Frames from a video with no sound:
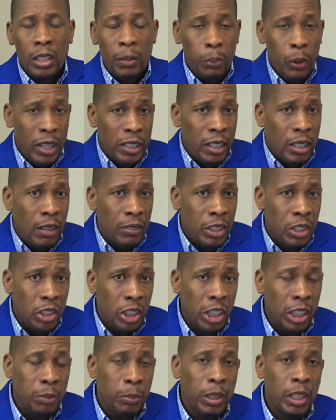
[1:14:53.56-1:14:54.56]
The president of the
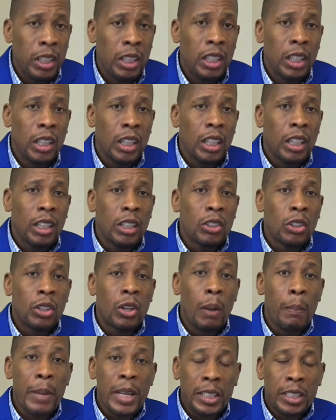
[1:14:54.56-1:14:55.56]
CDB
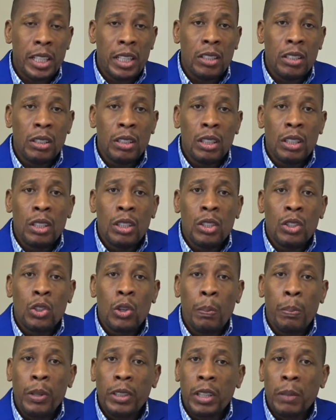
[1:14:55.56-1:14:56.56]
committed
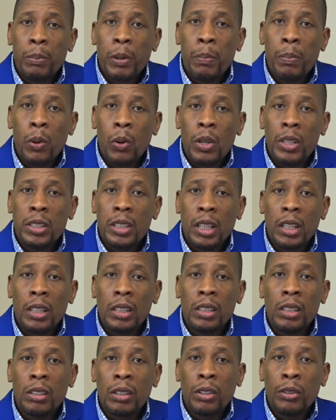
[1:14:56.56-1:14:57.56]
to put a
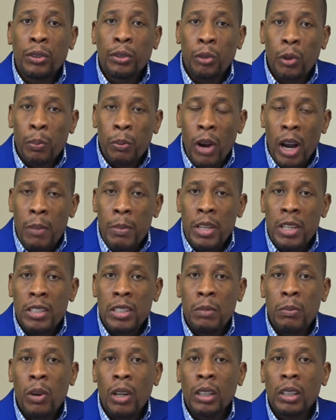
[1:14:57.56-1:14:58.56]
proposal through Prime
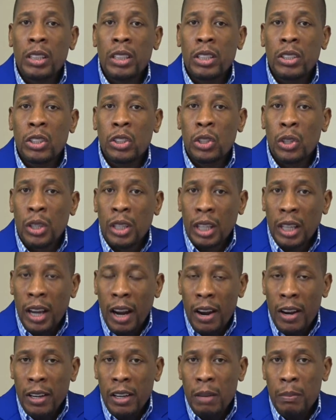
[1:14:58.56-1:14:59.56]
Minister Motley to the
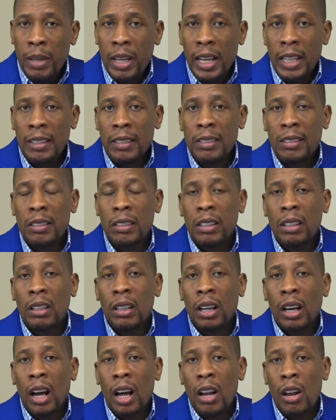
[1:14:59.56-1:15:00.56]
CARICOM heads
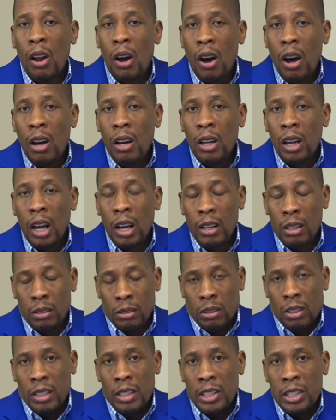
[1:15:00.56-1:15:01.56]
along
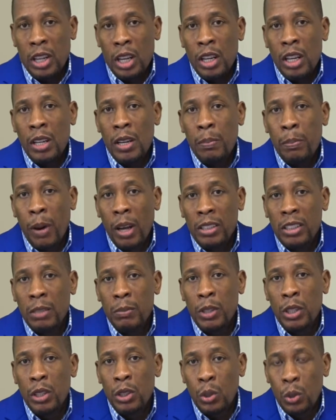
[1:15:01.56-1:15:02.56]
concerning the
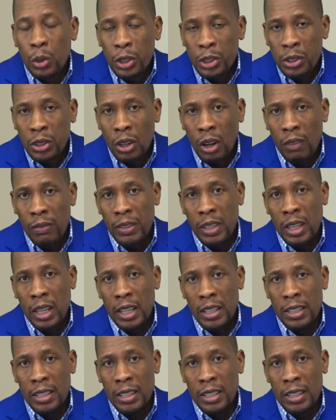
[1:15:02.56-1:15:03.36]
possible use of the